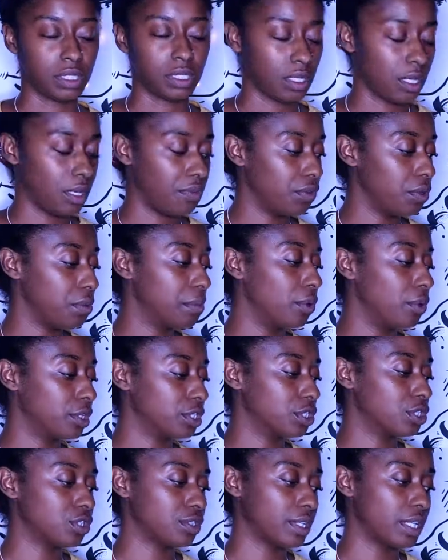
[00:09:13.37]
to give you
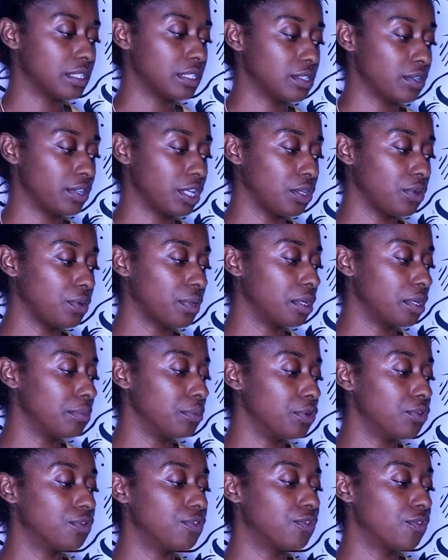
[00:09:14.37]
more strength so that you can
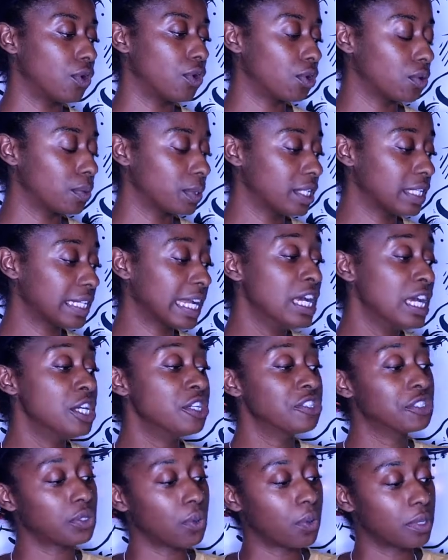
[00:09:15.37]
move forward
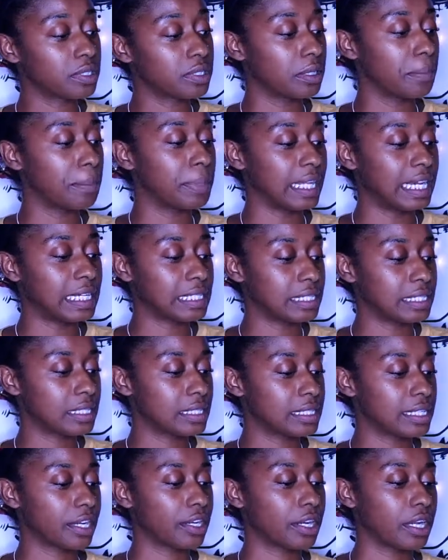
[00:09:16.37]
toward the
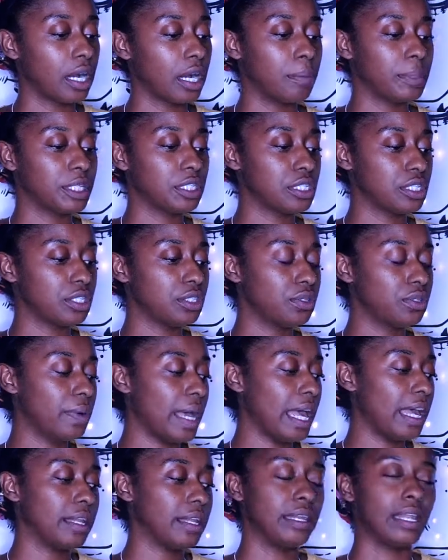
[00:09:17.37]
blessings that are coming to you
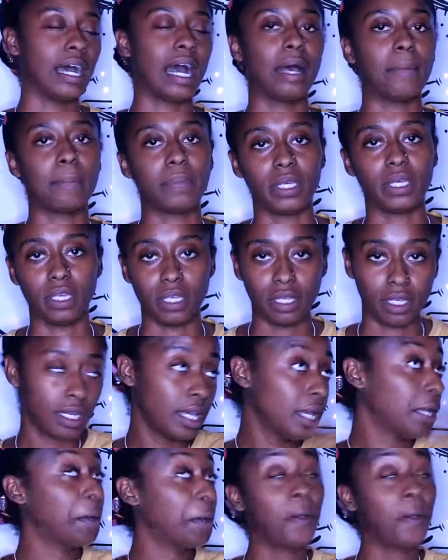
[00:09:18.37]
and not be